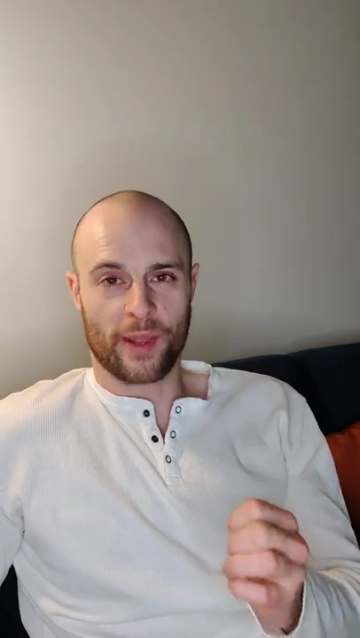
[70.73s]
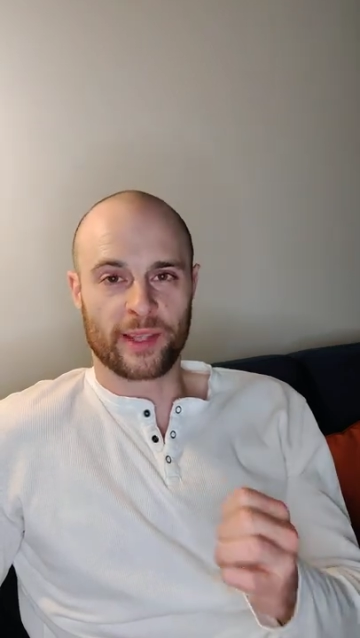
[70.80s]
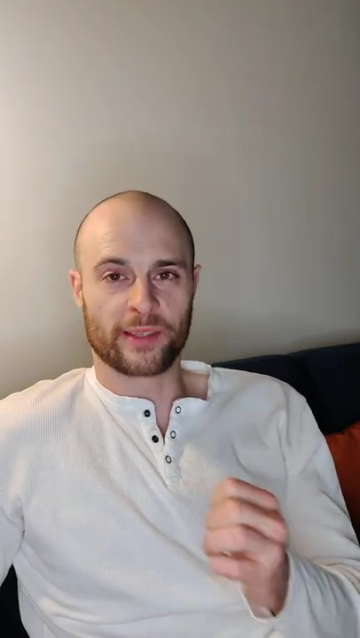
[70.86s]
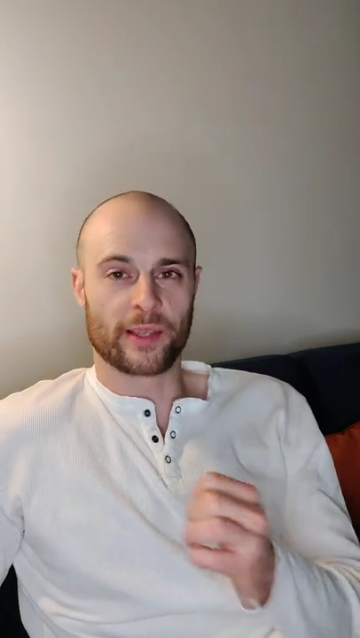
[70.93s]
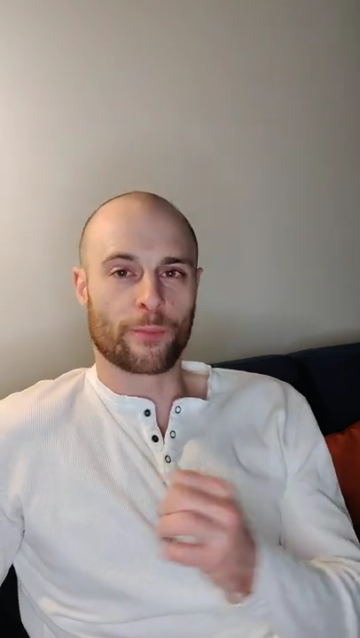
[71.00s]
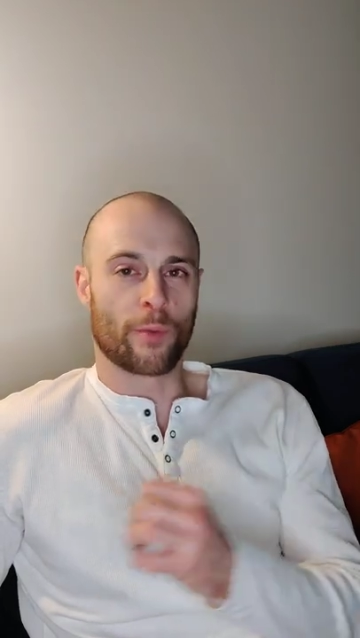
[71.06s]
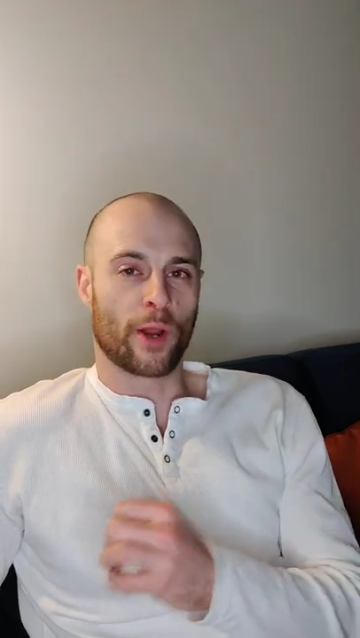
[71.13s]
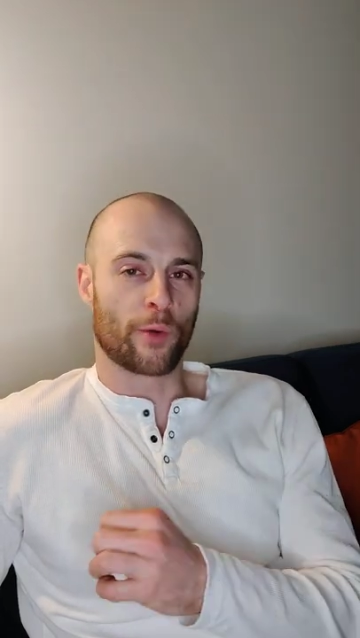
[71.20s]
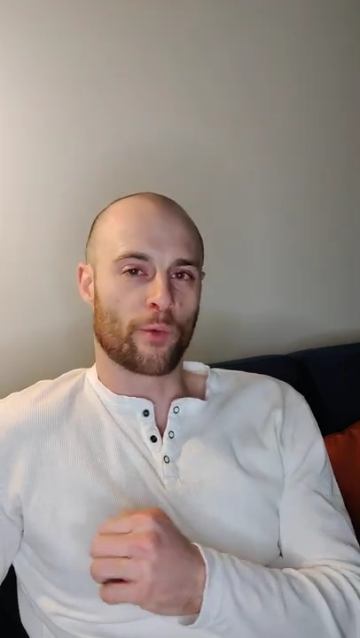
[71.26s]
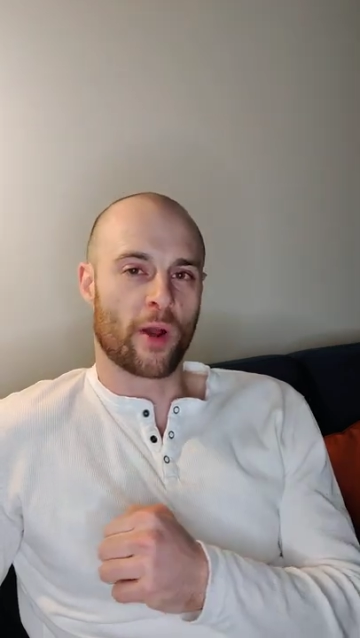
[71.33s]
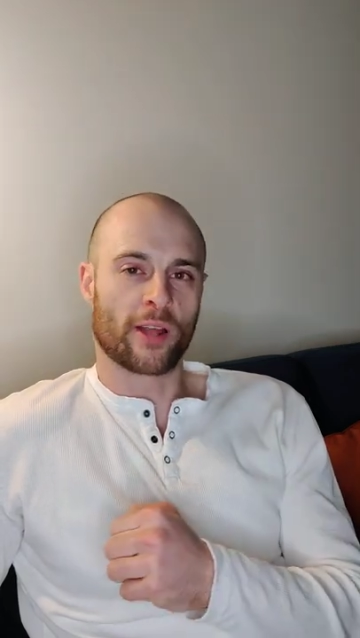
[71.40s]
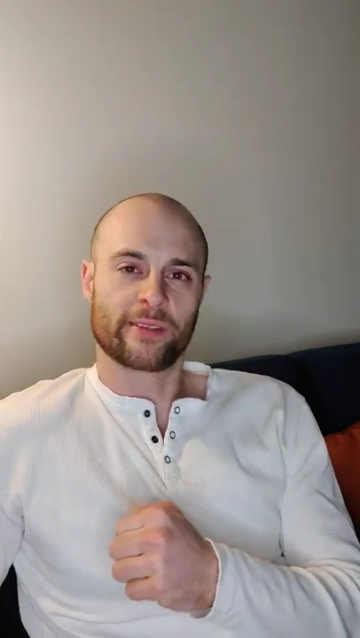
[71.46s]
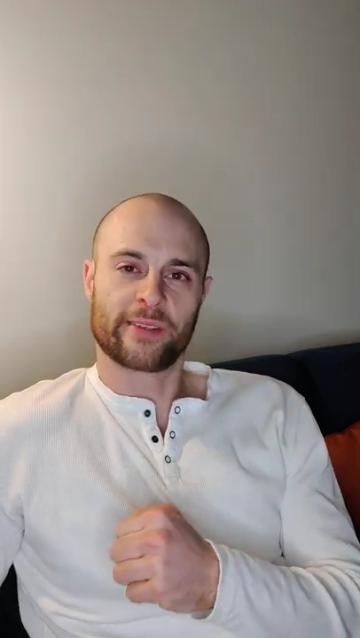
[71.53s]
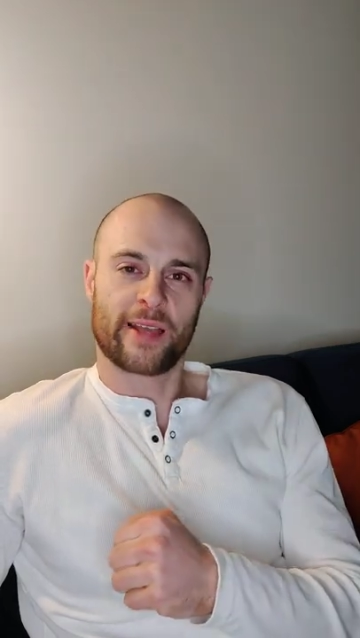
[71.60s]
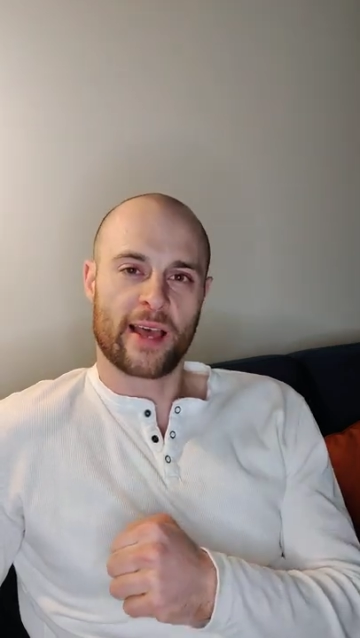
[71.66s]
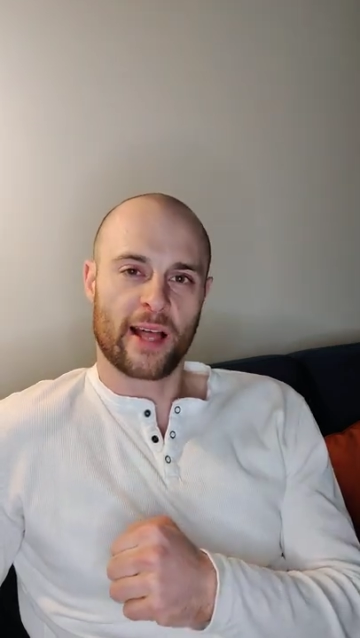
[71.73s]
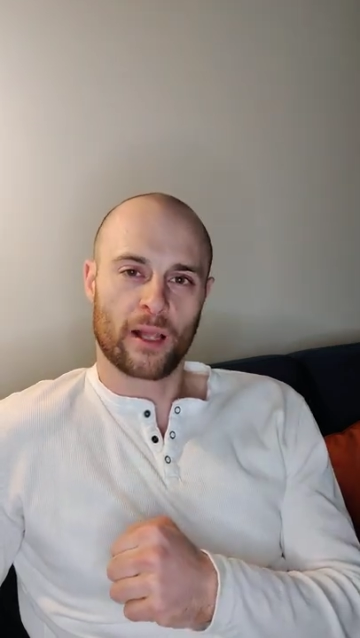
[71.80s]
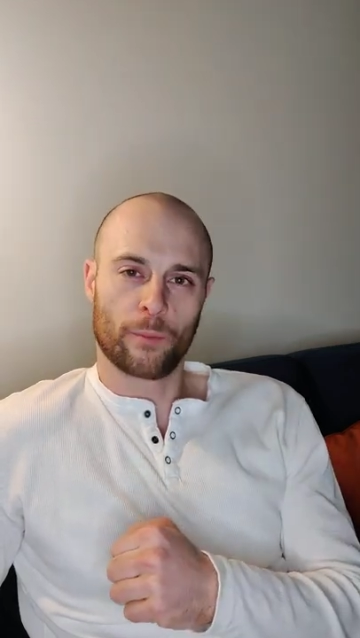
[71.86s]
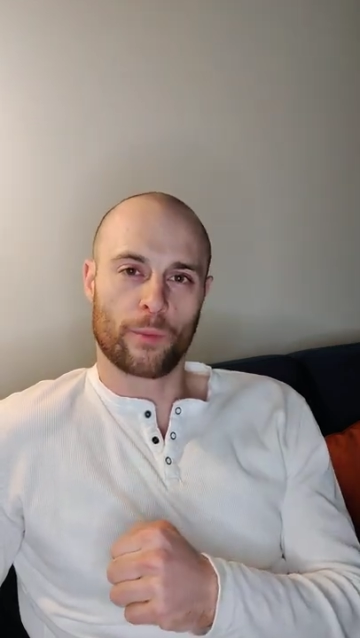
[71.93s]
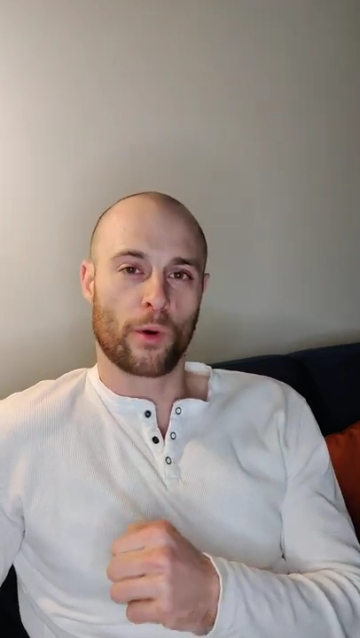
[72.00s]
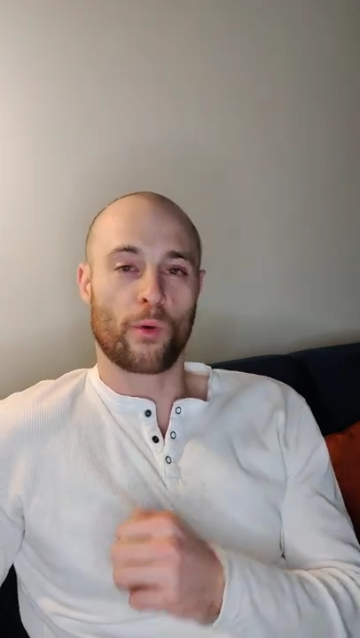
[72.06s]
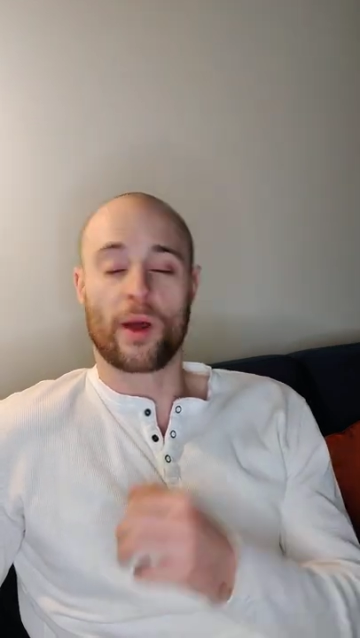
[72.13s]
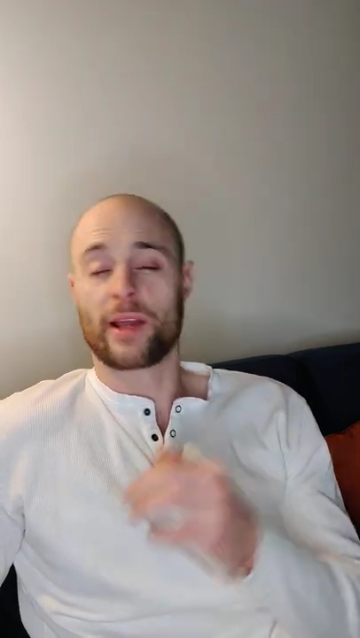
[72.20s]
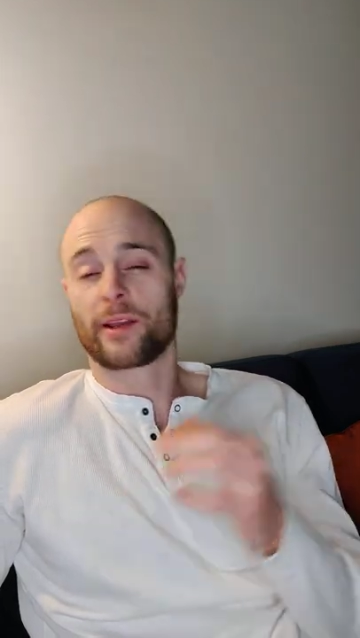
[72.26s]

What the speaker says: pain in my right elbow,